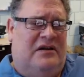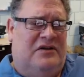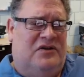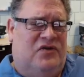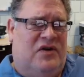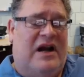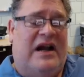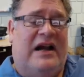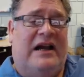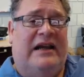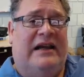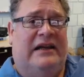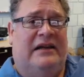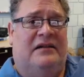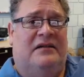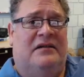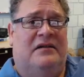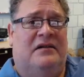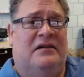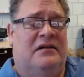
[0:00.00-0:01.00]

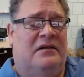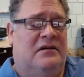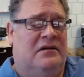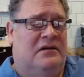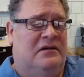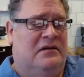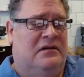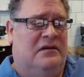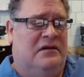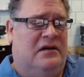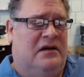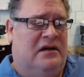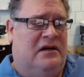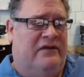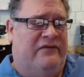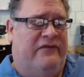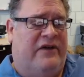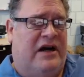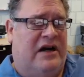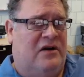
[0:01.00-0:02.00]
drying
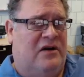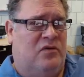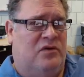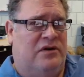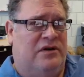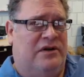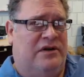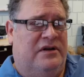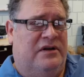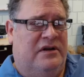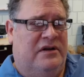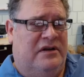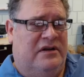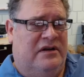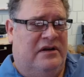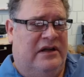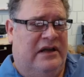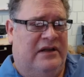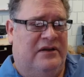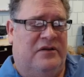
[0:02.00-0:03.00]
firewood
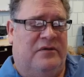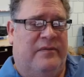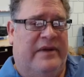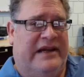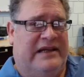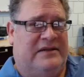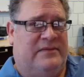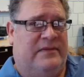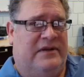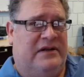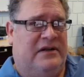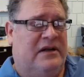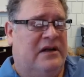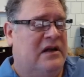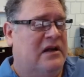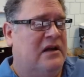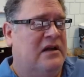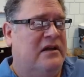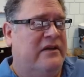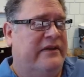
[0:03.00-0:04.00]
in their basement.
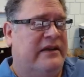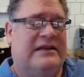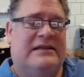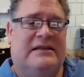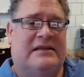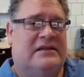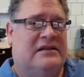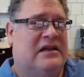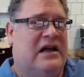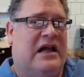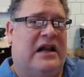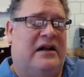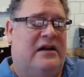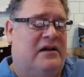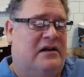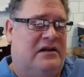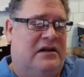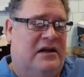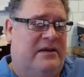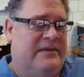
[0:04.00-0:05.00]
This is not
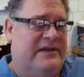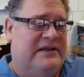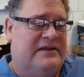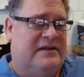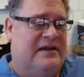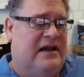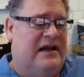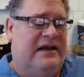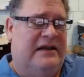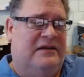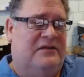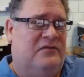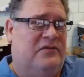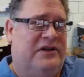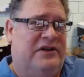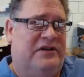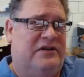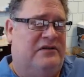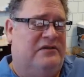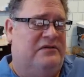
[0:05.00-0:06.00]
an uncommon sight
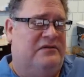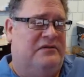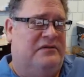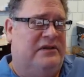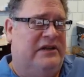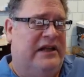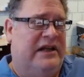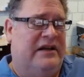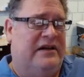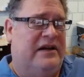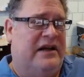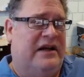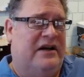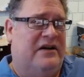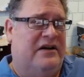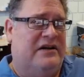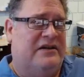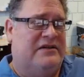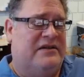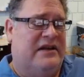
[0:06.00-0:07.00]
when you get into
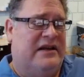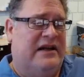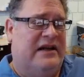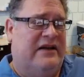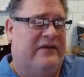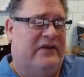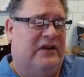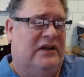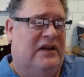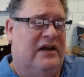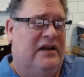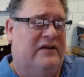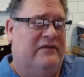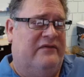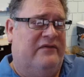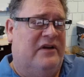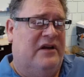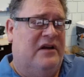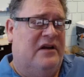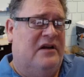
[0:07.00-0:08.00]
areas that have a lot
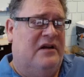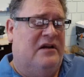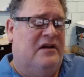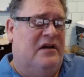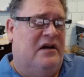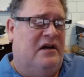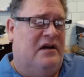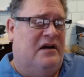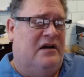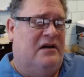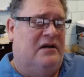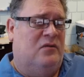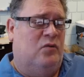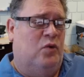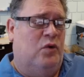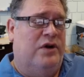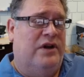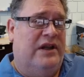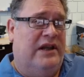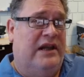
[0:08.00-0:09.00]
of
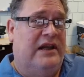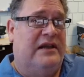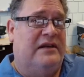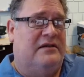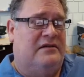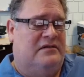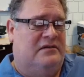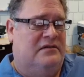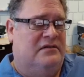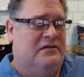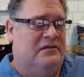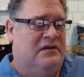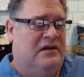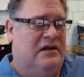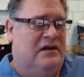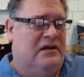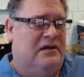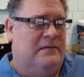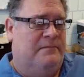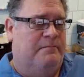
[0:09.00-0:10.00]
wood heat.
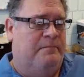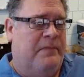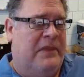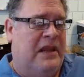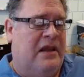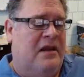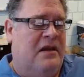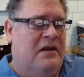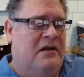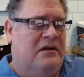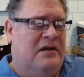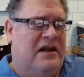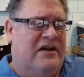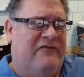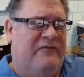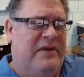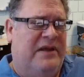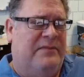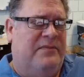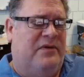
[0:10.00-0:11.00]
A lot
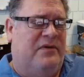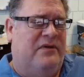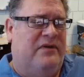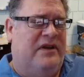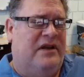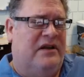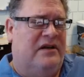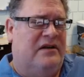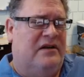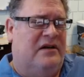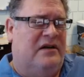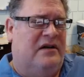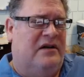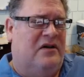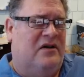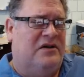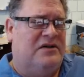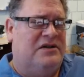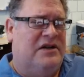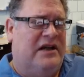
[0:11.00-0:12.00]
of people that
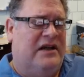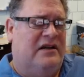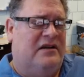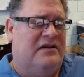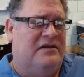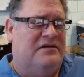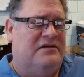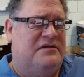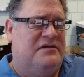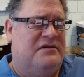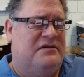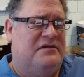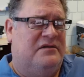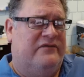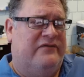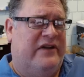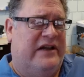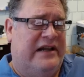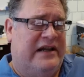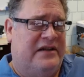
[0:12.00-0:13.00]
are challenged
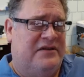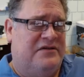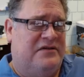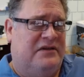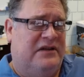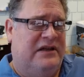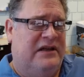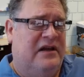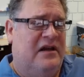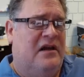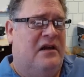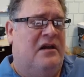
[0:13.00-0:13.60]
financially